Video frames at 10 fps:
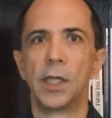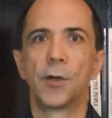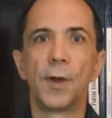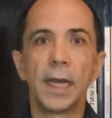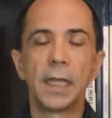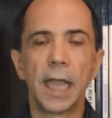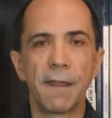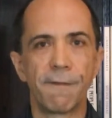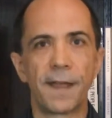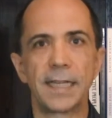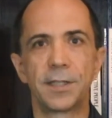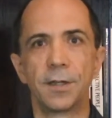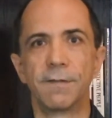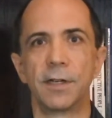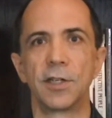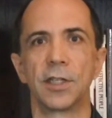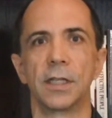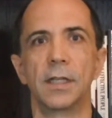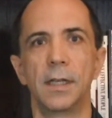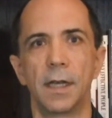creating a faster
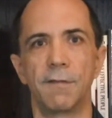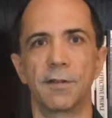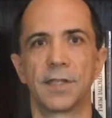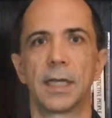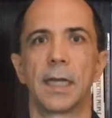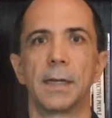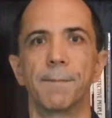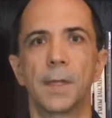version of your site.